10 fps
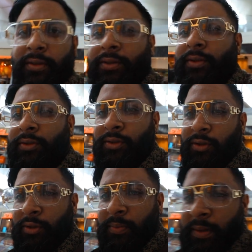on
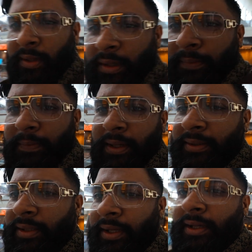YouTube, but
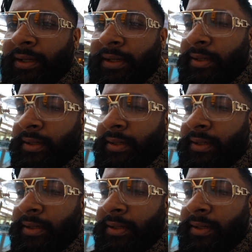it's like